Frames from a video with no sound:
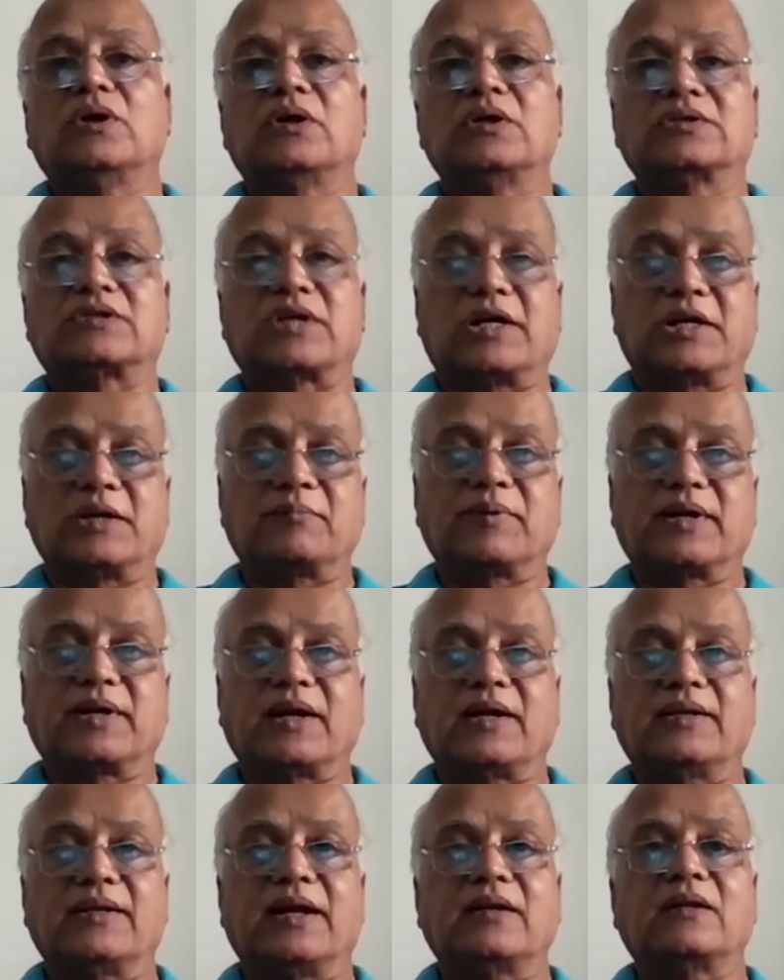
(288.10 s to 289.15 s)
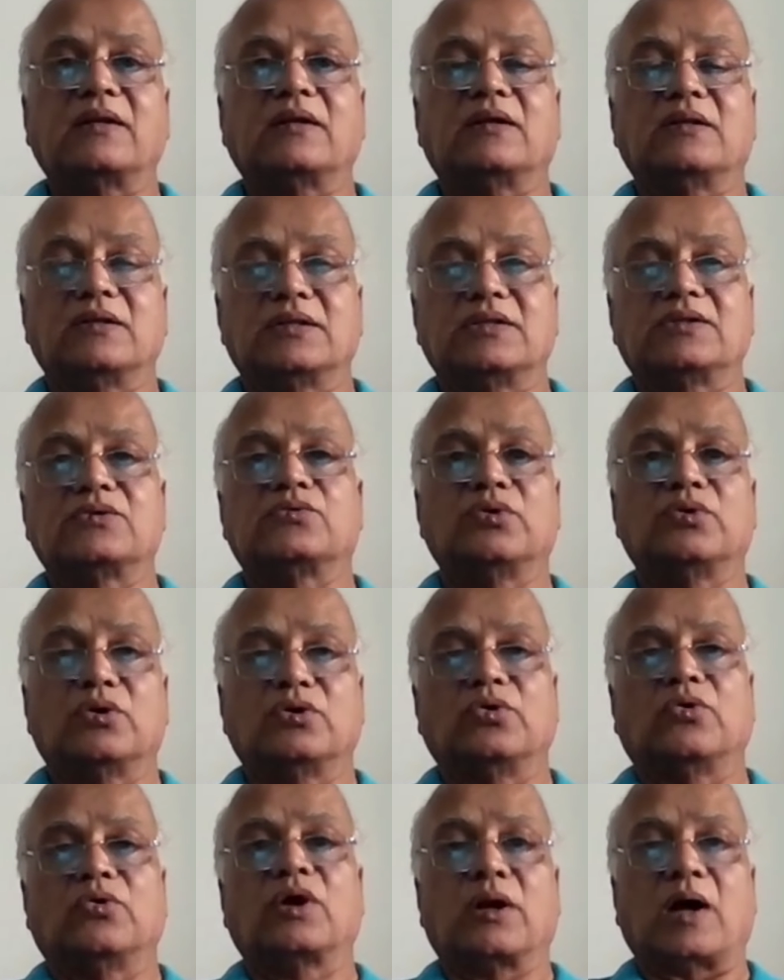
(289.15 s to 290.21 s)
a certificate that this is
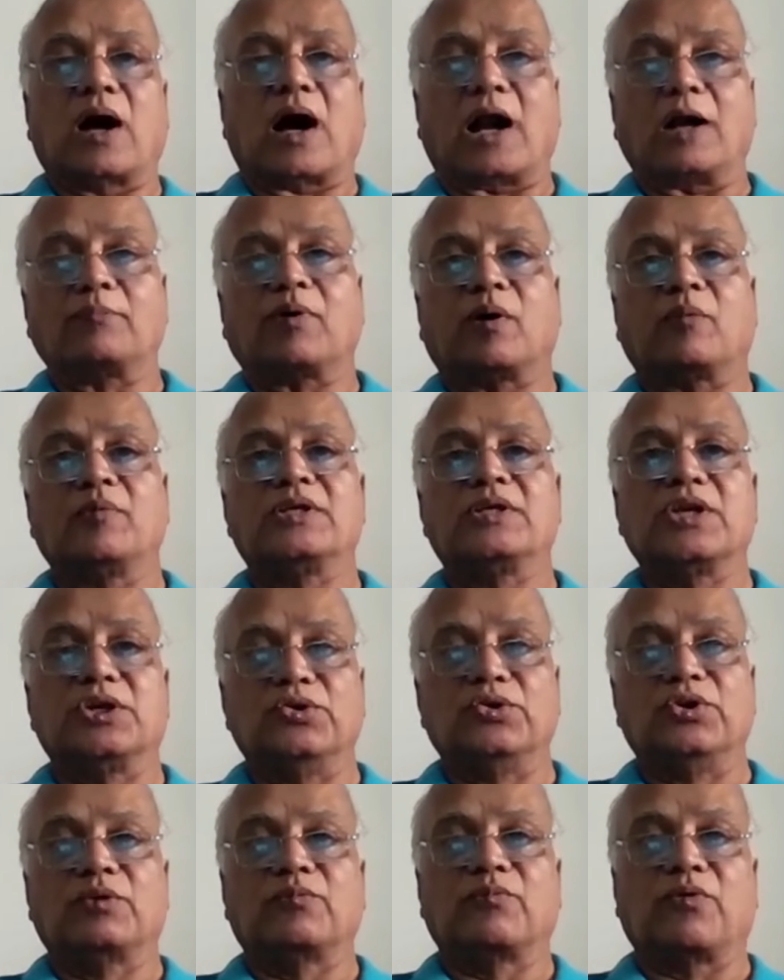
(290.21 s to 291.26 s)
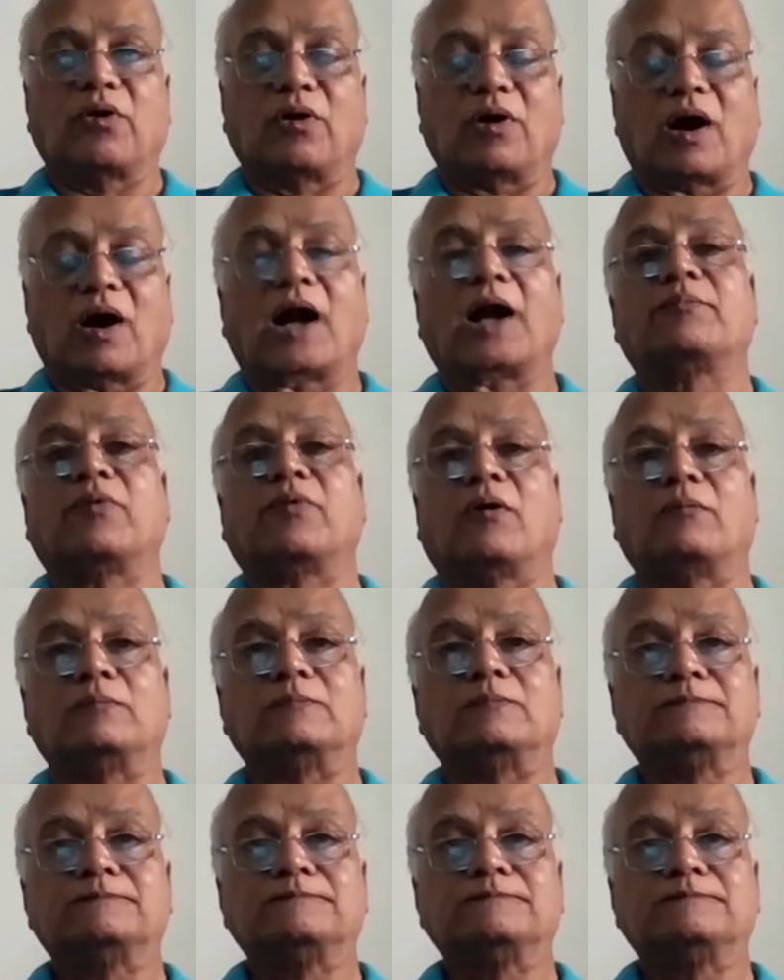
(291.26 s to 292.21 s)
your art form is a unique art form.